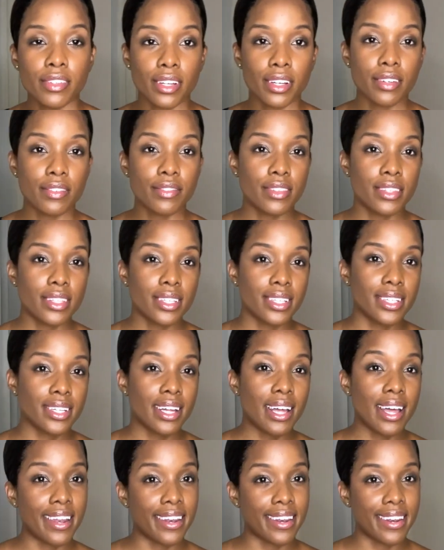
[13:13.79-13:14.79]
of the
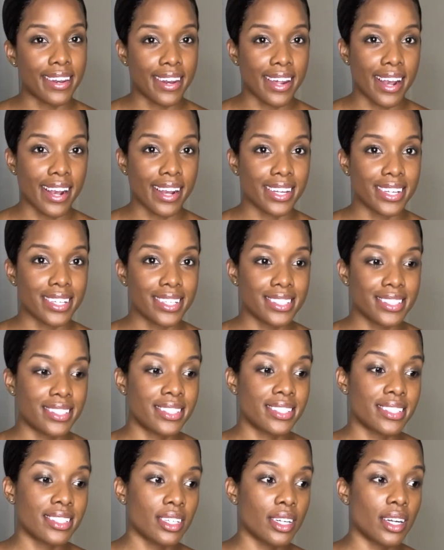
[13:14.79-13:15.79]
night.
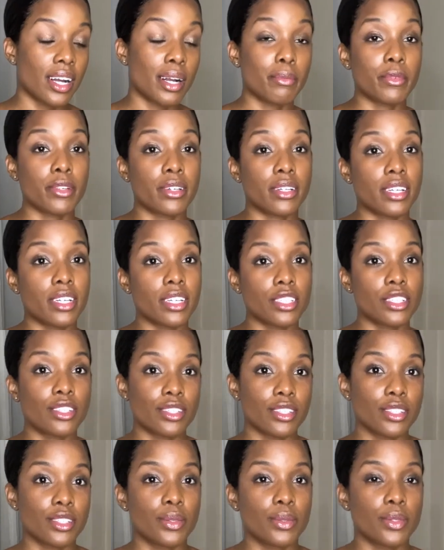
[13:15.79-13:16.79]
I'm gonna get
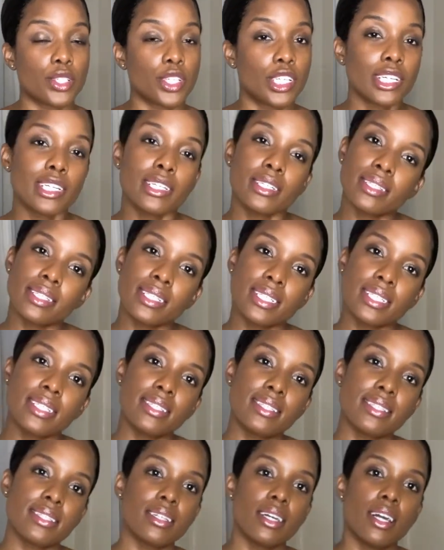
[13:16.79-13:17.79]
drinks with the
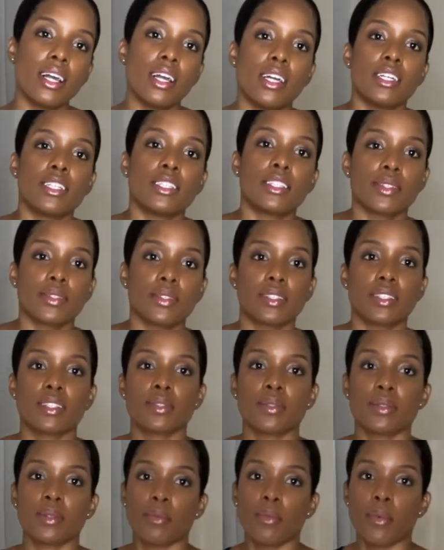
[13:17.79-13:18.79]
girlies. So this is
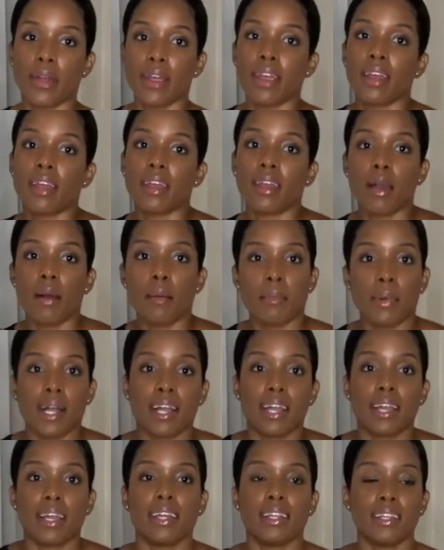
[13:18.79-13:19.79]
what I'm wearing,
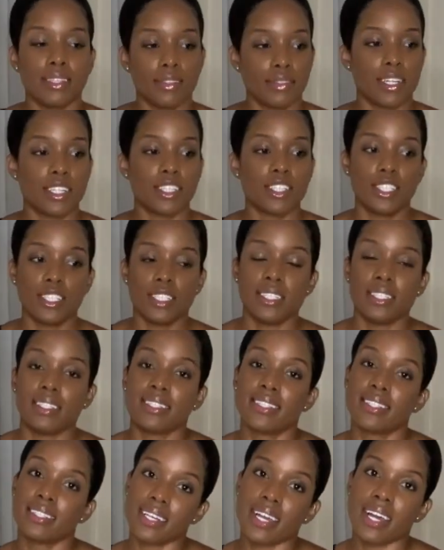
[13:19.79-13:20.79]
my Levi's
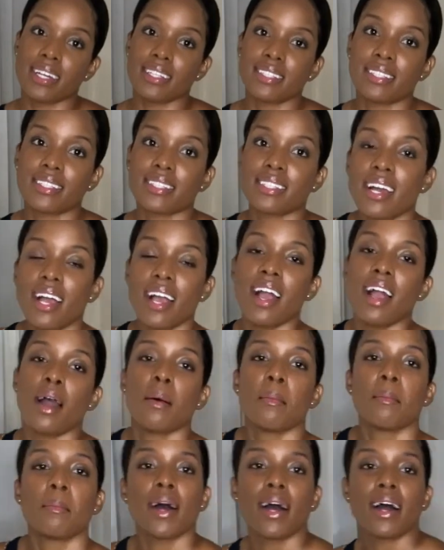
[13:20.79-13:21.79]
jeans, yes.
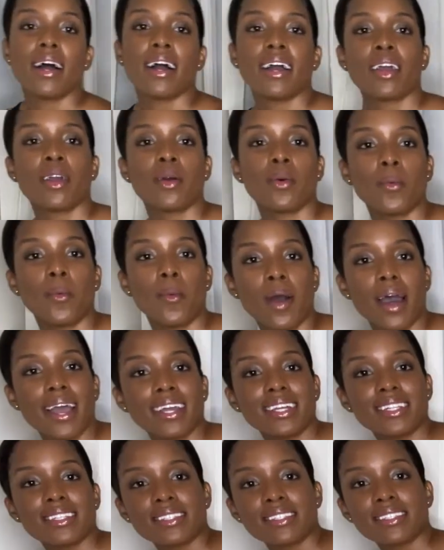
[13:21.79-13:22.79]
My
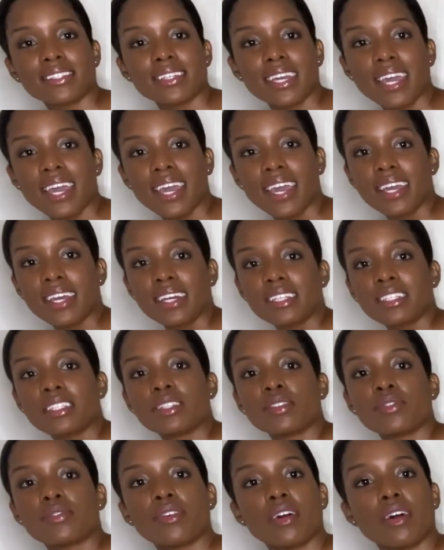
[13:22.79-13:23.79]
white case
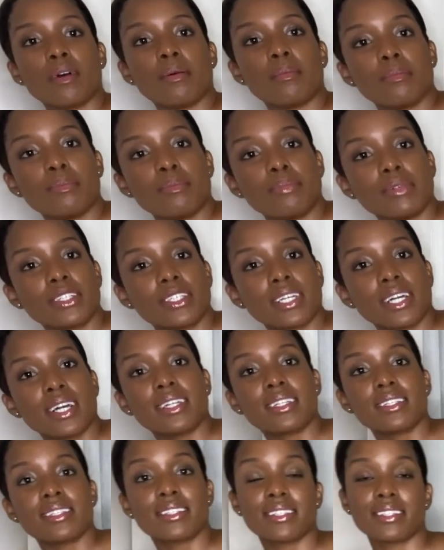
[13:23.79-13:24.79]
from
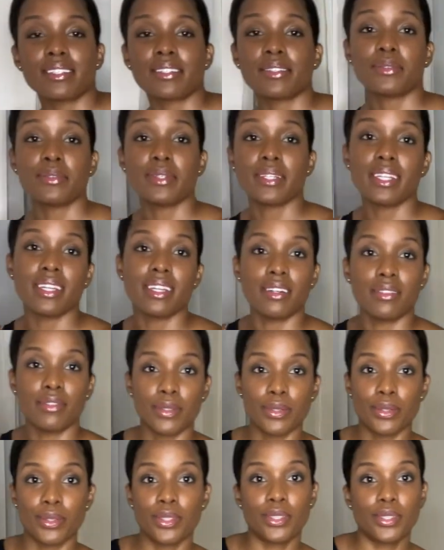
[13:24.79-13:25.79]
Bridget's, really love
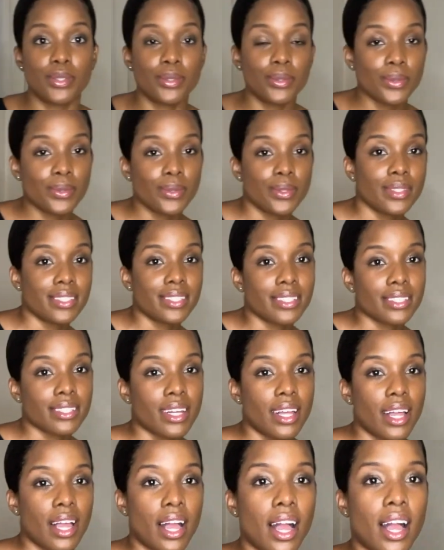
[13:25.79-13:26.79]
those shoes.
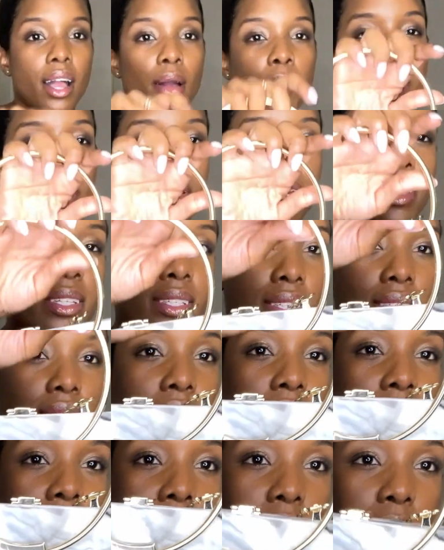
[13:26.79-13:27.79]
I'm wearing this
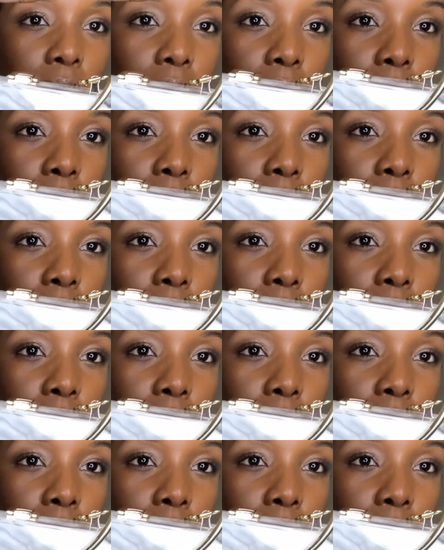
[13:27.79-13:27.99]
like